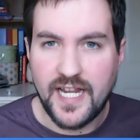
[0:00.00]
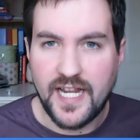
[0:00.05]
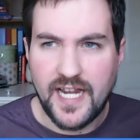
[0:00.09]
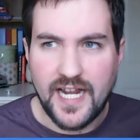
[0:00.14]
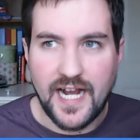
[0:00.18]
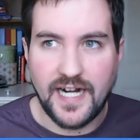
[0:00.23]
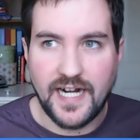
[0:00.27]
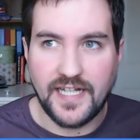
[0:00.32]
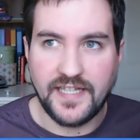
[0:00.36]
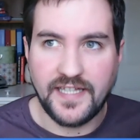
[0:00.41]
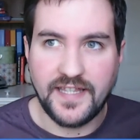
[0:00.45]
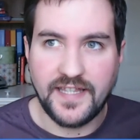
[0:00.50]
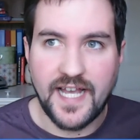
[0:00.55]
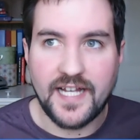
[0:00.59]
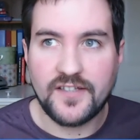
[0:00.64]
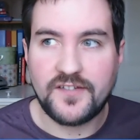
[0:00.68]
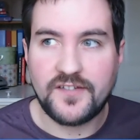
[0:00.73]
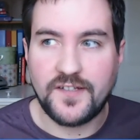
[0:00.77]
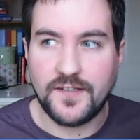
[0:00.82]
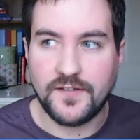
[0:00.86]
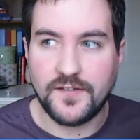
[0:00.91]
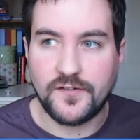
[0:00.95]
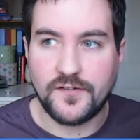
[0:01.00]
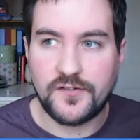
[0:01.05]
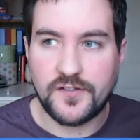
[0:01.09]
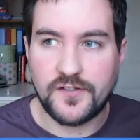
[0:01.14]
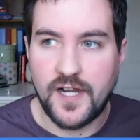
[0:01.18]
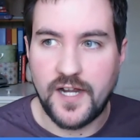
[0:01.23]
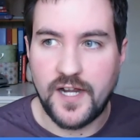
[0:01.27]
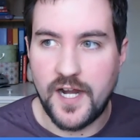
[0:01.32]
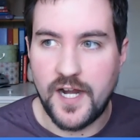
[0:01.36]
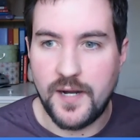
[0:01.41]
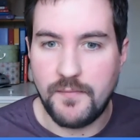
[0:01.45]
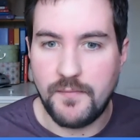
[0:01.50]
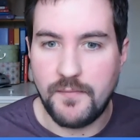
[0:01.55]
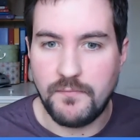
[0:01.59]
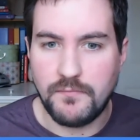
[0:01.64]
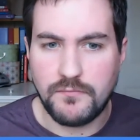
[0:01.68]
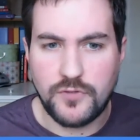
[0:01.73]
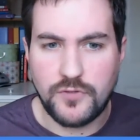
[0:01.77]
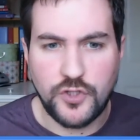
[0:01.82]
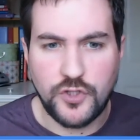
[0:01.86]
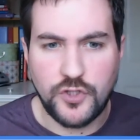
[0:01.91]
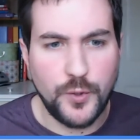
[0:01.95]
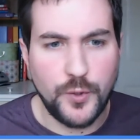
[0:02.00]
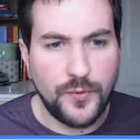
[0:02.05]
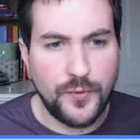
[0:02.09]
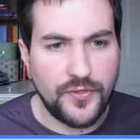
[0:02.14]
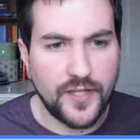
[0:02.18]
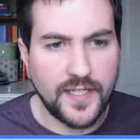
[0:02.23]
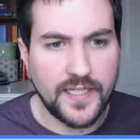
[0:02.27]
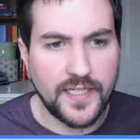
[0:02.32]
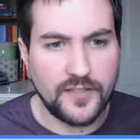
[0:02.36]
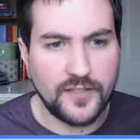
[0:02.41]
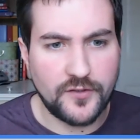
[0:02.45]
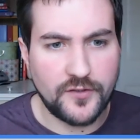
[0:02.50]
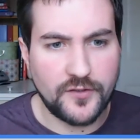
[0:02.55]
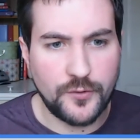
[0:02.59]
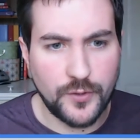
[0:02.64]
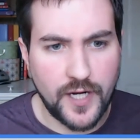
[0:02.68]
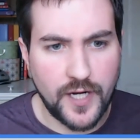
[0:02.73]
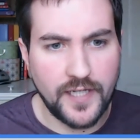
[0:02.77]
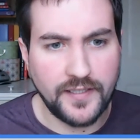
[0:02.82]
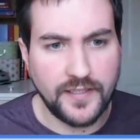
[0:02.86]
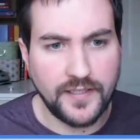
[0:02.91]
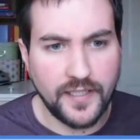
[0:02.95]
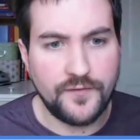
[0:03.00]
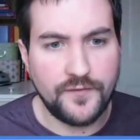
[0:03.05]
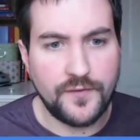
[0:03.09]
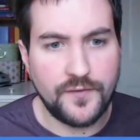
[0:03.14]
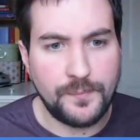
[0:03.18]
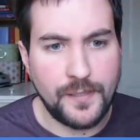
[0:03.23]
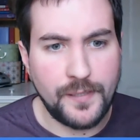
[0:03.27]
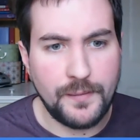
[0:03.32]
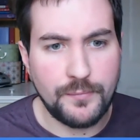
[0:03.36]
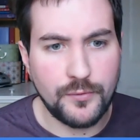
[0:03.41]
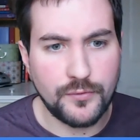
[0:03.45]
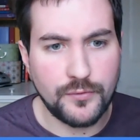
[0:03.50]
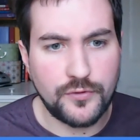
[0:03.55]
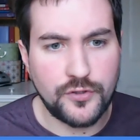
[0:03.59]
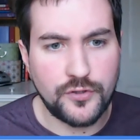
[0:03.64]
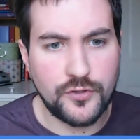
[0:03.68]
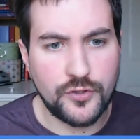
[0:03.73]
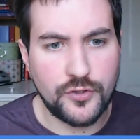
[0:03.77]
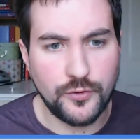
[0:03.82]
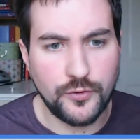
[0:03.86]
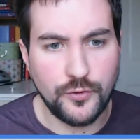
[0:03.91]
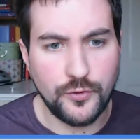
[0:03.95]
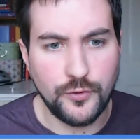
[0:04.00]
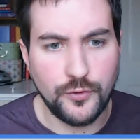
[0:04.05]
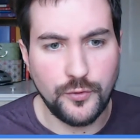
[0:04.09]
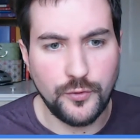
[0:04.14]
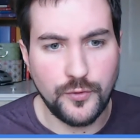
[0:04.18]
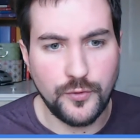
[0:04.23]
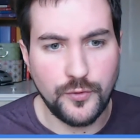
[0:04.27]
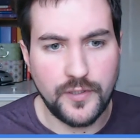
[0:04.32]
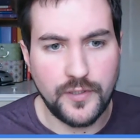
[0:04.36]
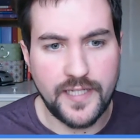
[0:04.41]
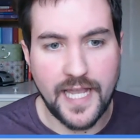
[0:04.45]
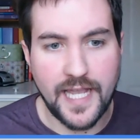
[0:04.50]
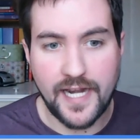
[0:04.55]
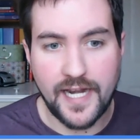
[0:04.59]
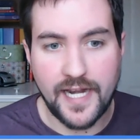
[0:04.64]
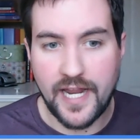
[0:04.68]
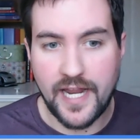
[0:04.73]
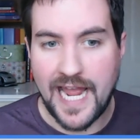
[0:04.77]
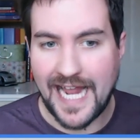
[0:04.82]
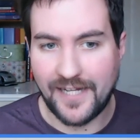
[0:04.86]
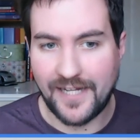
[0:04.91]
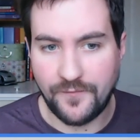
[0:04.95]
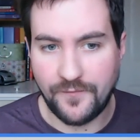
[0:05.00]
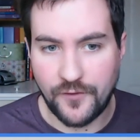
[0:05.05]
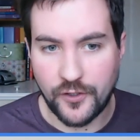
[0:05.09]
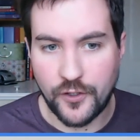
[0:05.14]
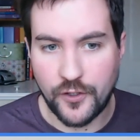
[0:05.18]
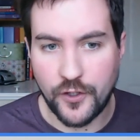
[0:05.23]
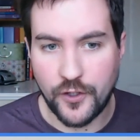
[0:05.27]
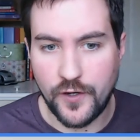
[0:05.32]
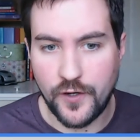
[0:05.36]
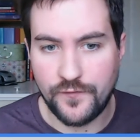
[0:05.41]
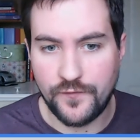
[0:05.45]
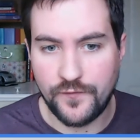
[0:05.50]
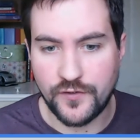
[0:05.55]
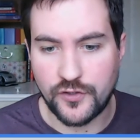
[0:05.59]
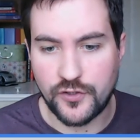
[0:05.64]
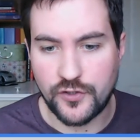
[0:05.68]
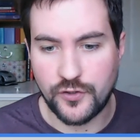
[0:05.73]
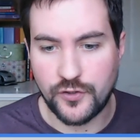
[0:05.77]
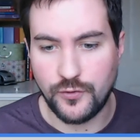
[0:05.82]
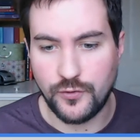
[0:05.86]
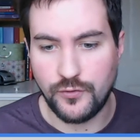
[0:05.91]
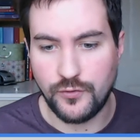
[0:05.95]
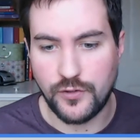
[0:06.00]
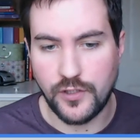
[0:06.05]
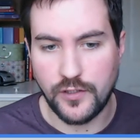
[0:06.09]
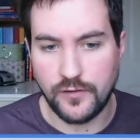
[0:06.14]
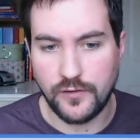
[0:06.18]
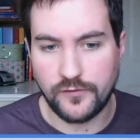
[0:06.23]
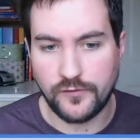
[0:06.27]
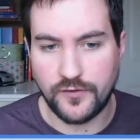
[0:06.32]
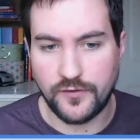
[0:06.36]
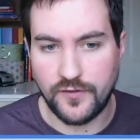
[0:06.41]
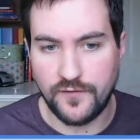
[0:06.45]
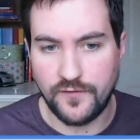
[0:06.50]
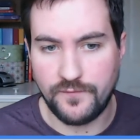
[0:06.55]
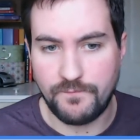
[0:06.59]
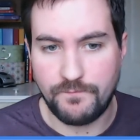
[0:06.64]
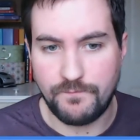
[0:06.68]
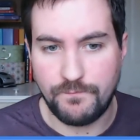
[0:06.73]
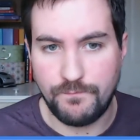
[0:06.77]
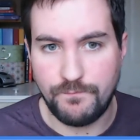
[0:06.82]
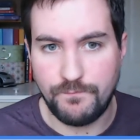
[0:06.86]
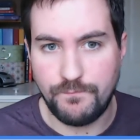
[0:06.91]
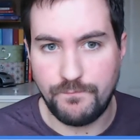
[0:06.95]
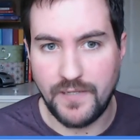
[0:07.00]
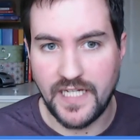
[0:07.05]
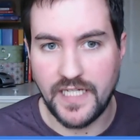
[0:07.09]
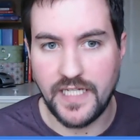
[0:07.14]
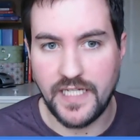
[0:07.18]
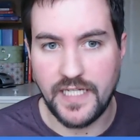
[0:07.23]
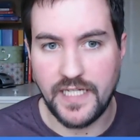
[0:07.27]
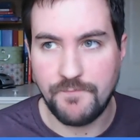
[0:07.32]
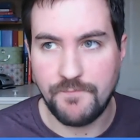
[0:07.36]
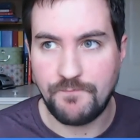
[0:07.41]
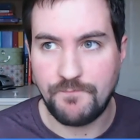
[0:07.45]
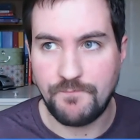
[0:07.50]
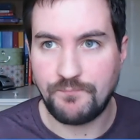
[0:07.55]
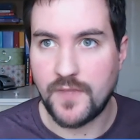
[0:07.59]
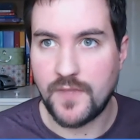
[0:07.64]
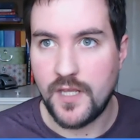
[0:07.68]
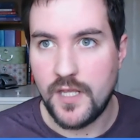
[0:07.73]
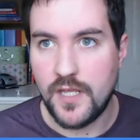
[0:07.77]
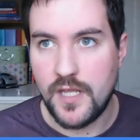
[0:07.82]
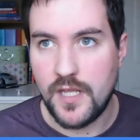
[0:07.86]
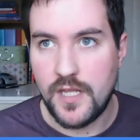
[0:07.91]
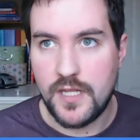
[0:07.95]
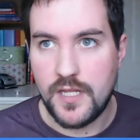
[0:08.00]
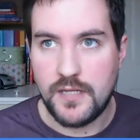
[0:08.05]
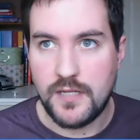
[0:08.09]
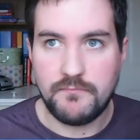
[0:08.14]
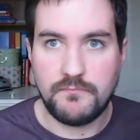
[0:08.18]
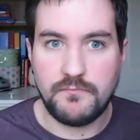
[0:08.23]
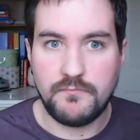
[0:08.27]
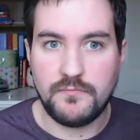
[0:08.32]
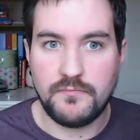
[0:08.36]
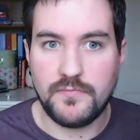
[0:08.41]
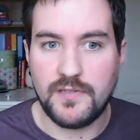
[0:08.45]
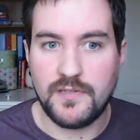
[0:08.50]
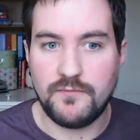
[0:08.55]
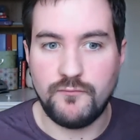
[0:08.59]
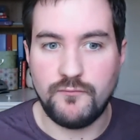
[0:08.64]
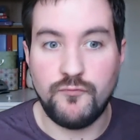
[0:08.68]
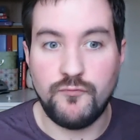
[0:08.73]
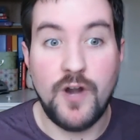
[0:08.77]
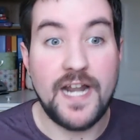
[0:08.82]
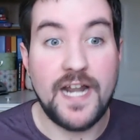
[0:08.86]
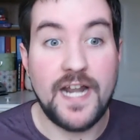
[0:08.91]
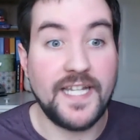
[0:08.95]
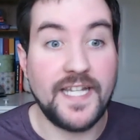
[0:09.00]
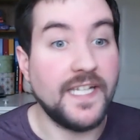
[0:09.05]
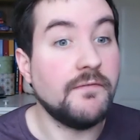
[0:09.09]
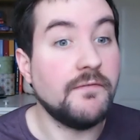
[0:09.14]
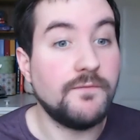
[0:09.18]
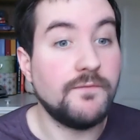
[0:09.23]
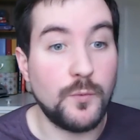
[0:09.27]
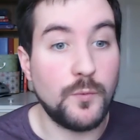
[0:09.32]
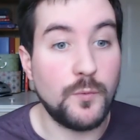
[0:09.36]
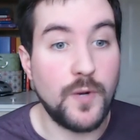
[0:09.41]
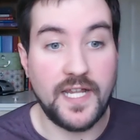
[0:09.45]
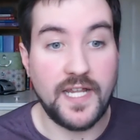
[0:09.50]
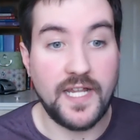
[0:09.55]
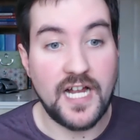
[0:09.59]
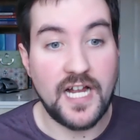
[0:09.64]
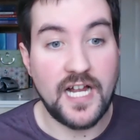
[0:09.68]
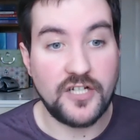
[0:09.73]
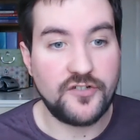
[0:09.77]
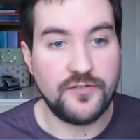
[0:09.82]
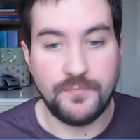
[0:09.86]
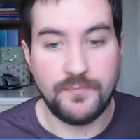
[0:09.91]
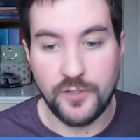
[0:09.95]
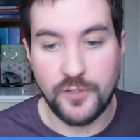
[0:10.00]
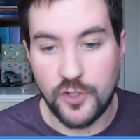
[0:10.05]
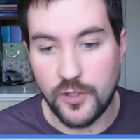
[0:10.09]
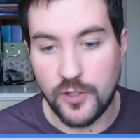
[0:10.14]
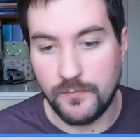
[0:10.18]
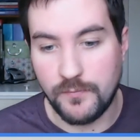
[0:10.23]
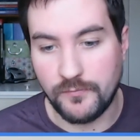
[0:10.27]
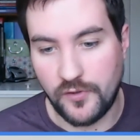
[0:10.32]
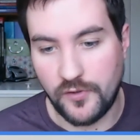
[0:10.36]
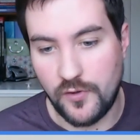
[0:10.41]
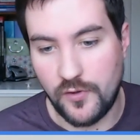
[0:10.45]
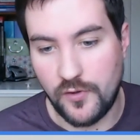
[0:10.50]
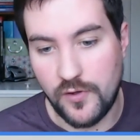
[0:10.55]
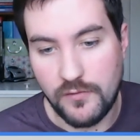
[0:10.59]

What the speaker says: in that sense, do you think it's a good idea for people to get ahead of the curve and to sort of be ready for when it actually becomes law?